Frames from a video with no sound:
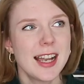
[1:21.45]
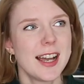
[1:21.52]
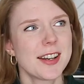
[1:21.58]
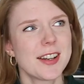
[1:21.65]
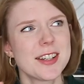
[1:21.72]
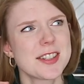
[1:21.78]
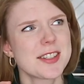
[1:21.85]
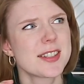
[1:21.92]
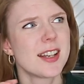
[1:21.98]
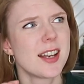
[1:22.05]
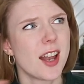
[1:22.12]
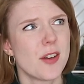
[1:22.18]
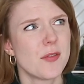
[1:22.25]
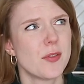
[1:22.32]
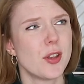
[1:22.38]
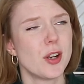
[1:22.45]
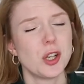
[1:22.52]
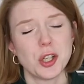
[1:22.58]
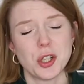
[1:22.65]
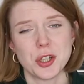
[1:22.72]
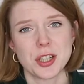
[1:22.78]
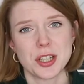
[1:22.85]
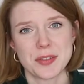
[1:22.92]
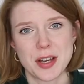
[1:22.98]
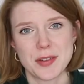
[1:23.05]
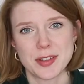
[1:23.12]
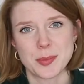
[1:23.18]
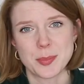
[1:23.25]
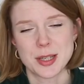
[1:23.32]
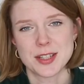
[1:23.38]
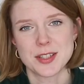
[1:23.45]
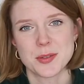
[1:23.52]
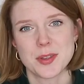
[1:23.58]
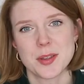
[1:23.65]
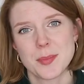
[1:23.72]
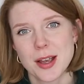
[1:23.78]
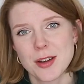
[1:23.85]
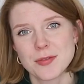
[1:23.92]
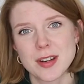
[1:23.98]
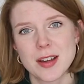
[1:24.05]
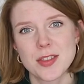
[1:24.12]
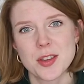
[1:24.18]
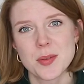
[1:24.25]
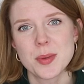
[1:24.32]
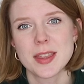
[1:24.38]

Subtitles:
And I just love the look of having pictures with a mount around them.